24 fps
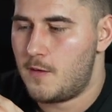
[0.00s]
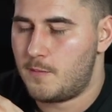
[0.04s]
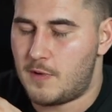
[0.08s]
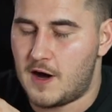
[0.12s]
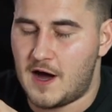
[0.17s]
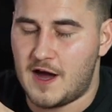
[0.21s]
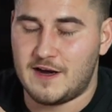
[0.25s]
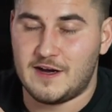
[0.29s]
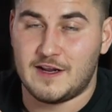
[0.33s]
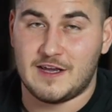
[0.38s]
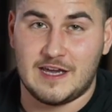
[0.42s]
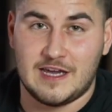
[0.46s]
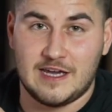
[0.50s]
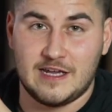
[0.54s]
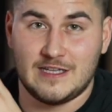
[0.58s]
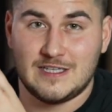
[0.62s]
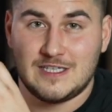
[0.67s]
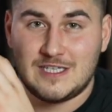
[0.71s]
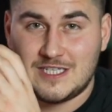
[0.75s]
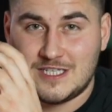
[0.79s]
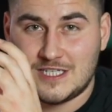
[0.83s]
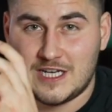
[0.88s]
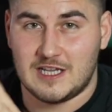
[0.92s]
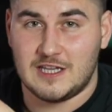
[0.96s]
But in
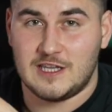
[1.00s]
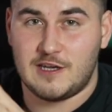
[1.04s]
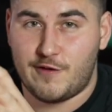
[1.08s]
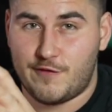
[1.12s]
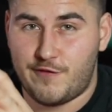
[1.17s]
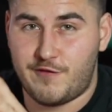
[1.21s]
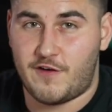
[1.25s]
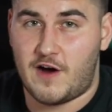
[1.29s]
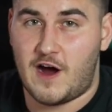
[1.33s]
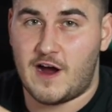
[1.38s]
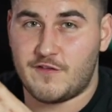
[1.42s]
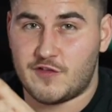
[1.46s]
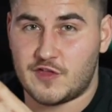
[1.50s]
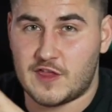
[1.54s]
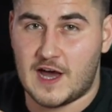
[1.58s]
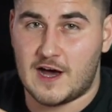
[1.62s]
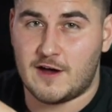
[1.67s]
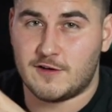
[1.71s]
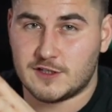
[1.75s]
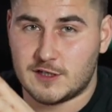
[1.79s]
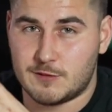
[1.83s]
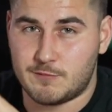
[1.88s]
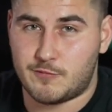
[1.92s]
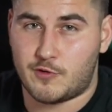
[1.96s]
selling
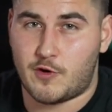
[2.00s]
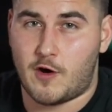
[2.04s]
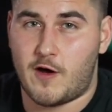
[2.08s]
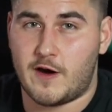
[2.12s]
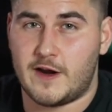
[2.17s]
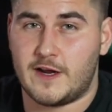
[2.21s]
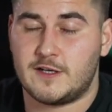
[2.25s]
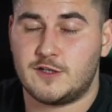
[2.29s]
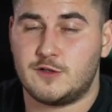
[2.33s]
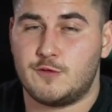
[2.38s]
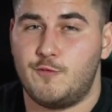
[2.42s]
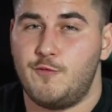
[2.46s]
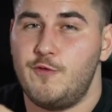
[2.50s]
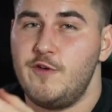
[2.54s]
5,000 products,